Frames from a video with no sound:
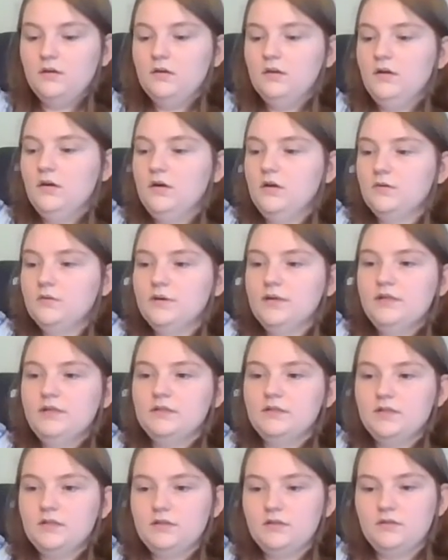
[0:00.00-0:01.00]

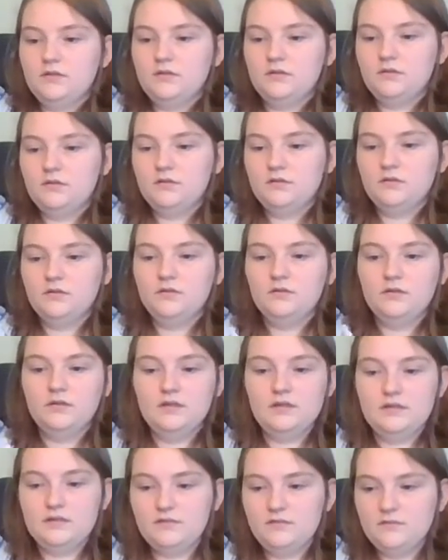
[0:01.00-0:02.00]
Alright,
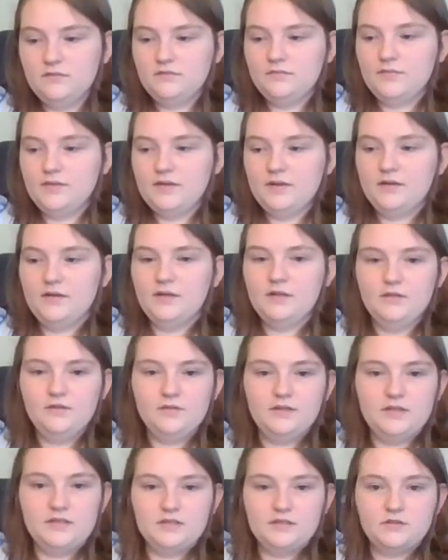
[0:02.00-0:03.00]
and I know
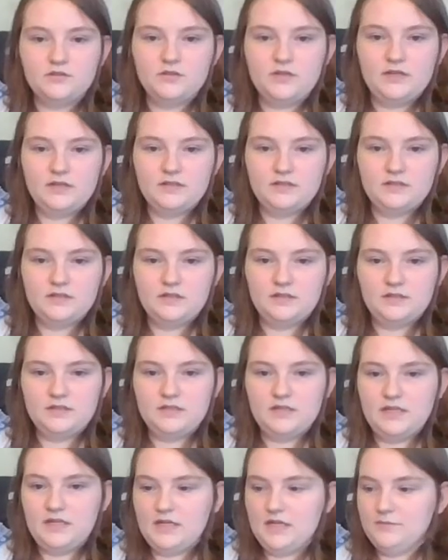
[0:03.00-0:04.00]
this tries to
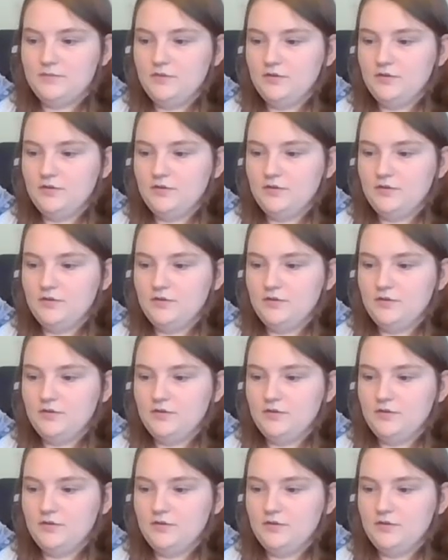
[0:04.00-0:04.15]
stay up.